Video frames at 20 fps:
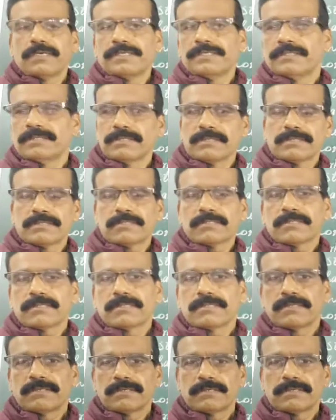In this
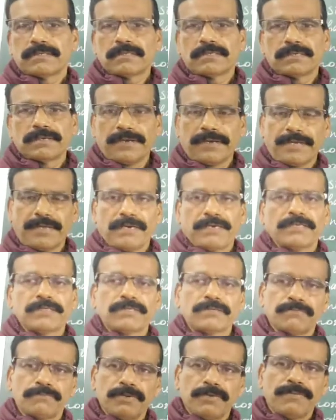
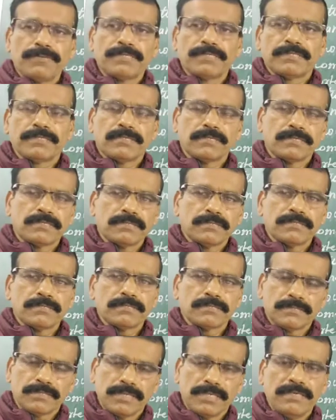regard, we
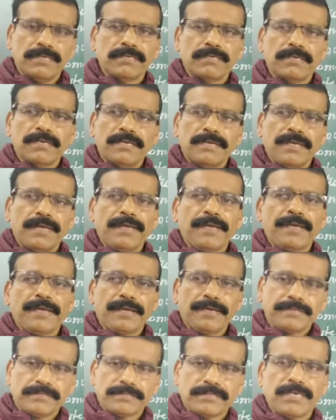will see a
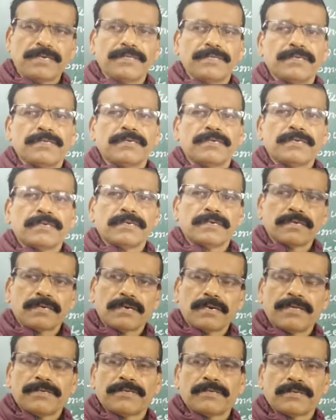case study
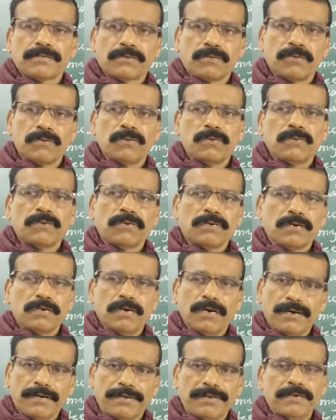related to
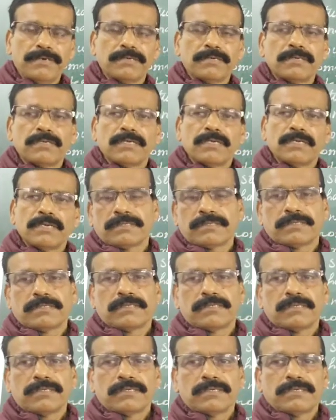Ghana.
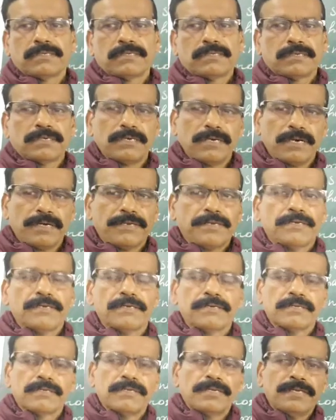
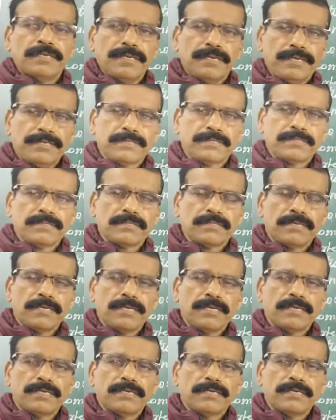Ghana is
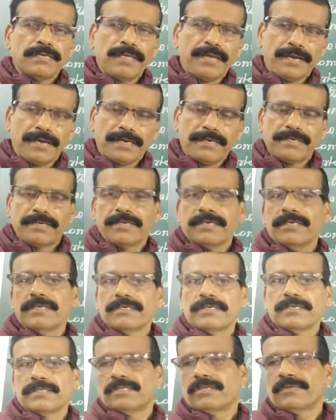a country
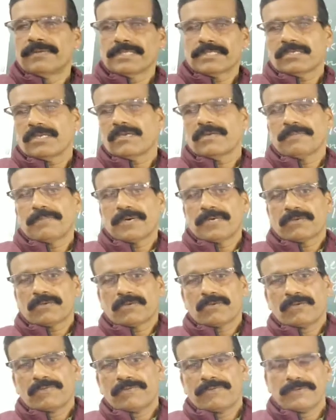in the western part
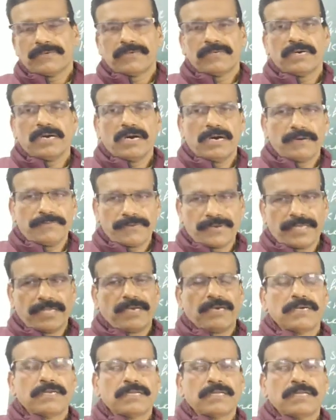of
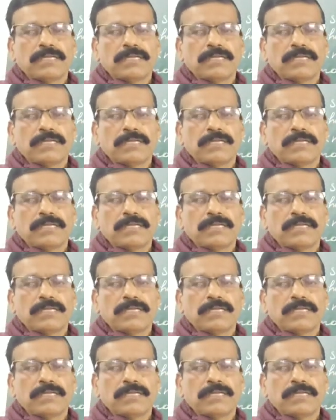Africa,